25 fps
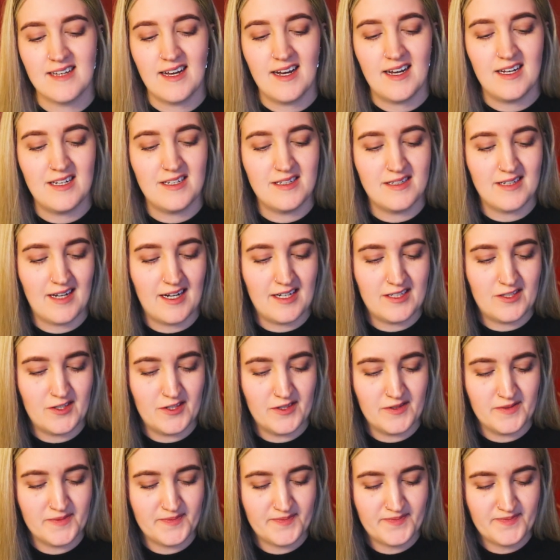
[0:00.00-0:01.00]
I
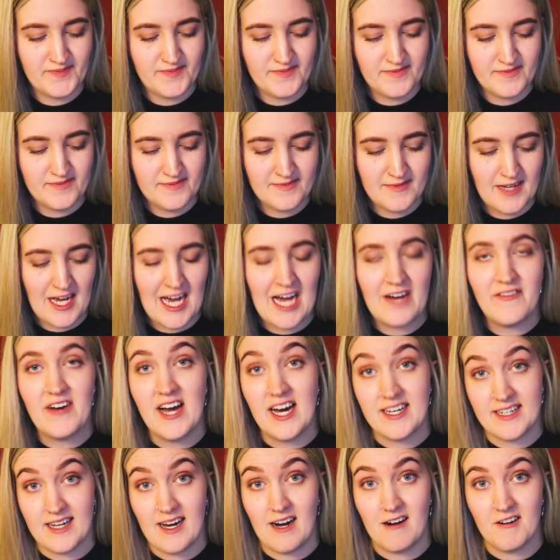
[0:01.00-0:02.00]
do. I've
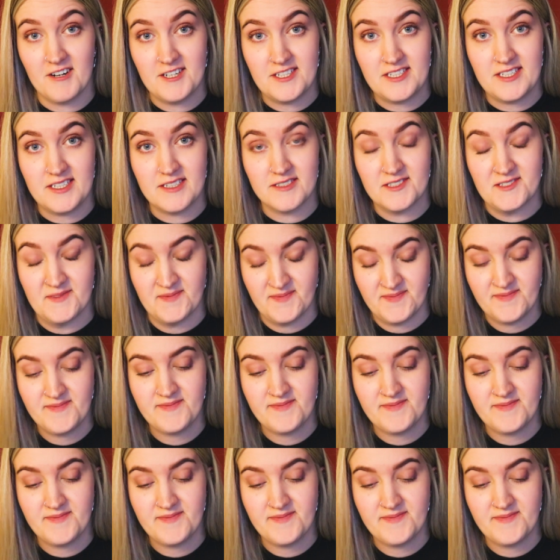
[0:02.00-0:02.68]
had a hard year.